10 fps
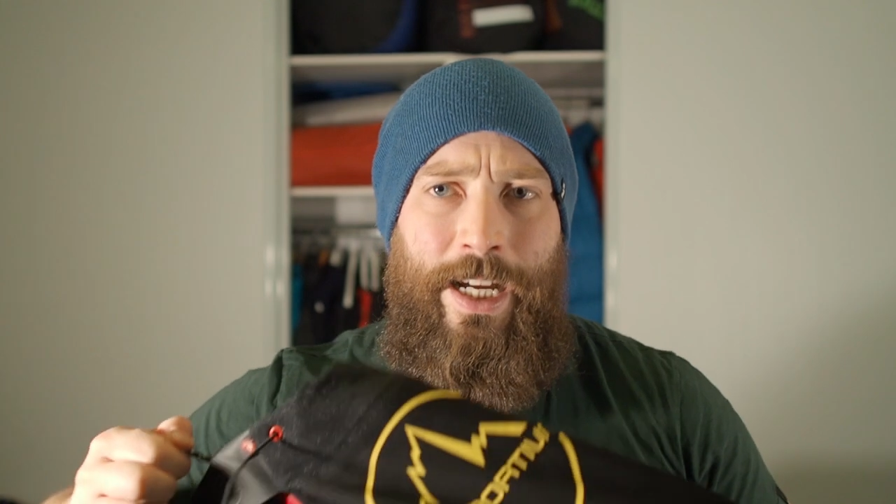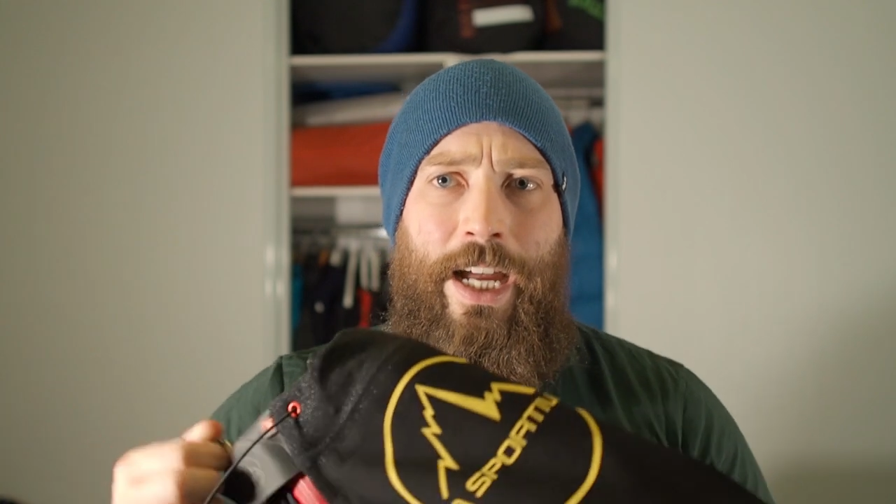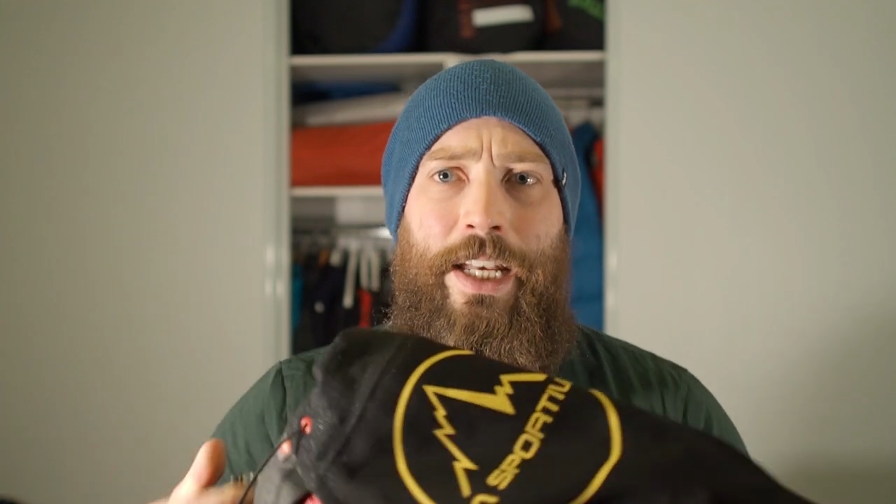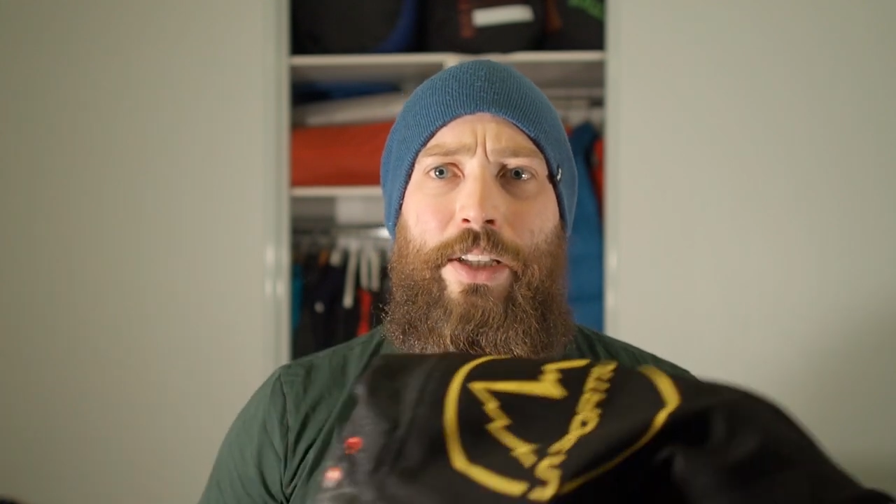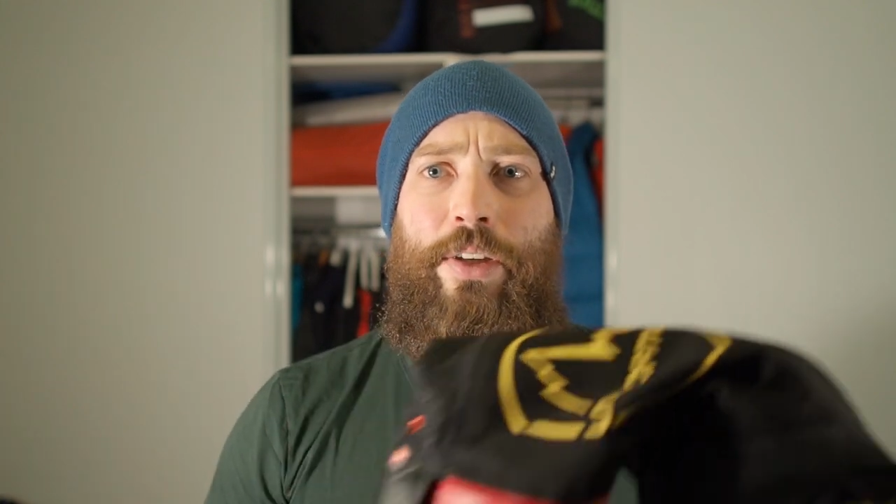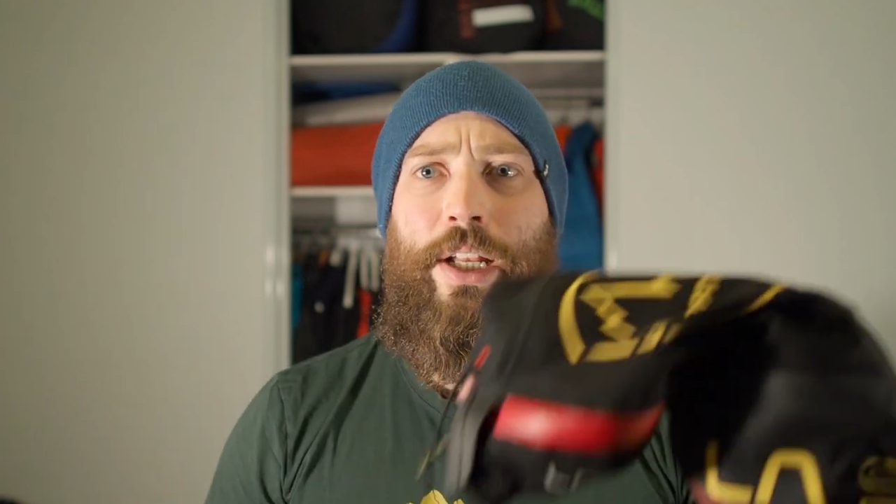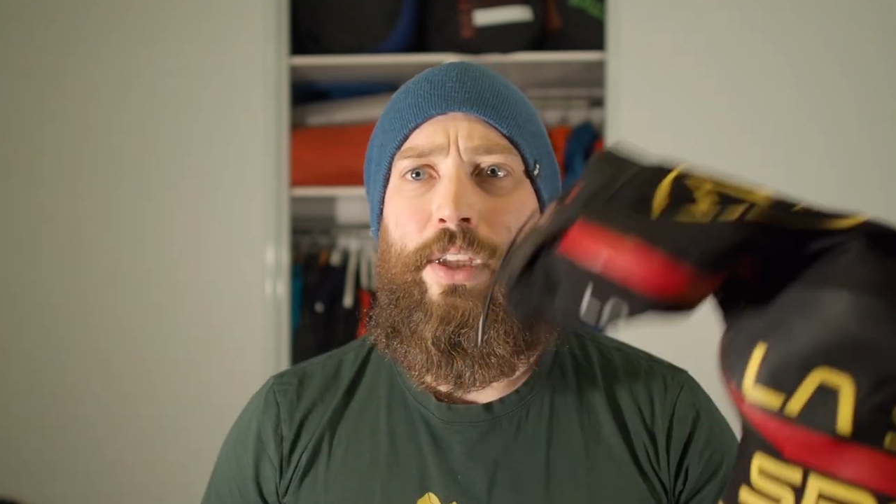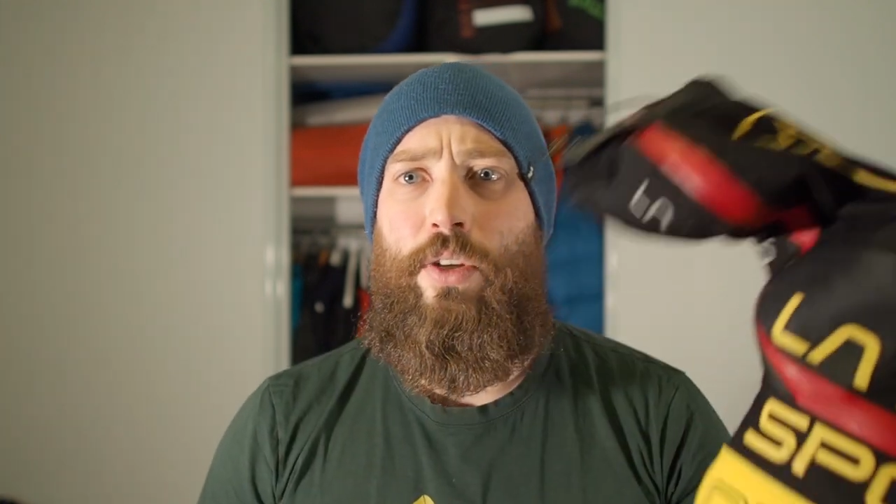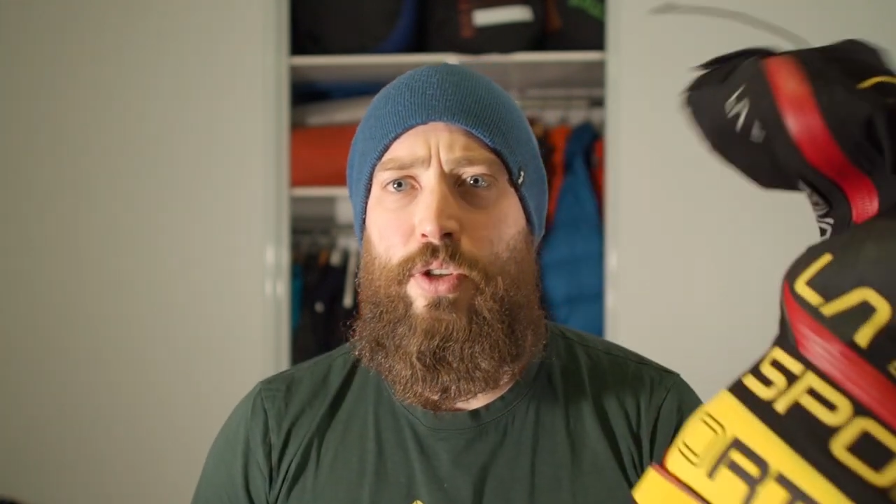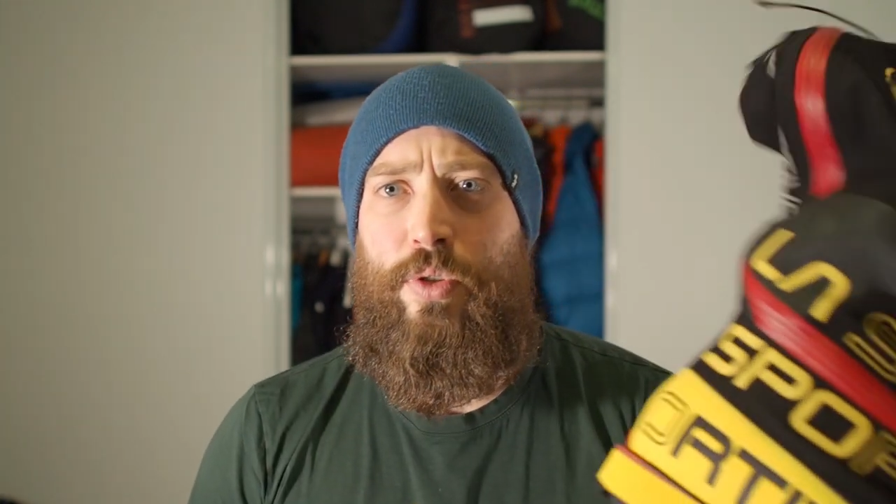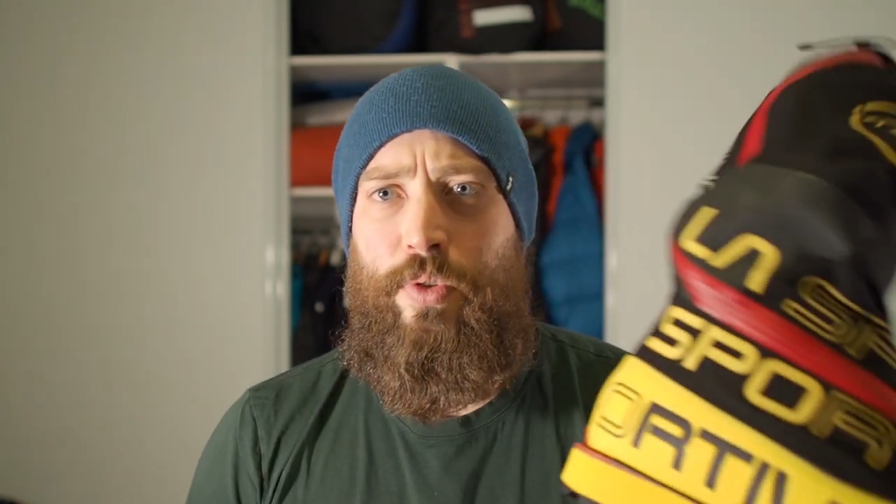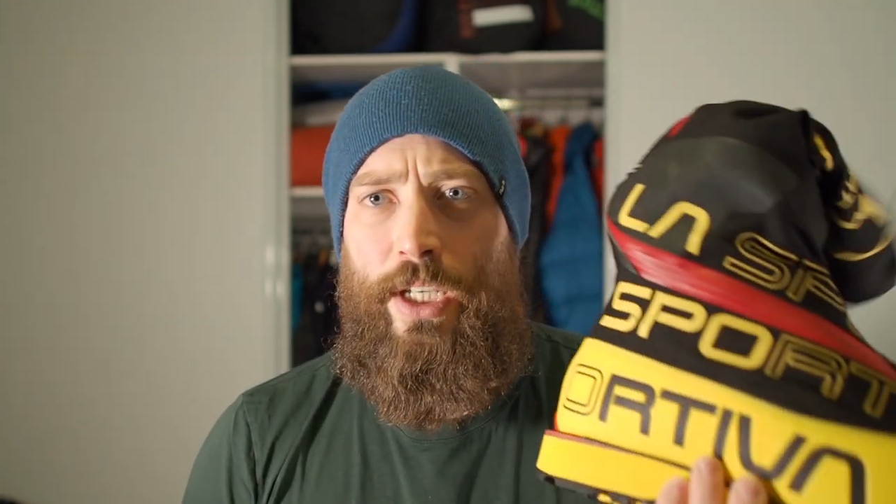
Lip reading: I need to get used to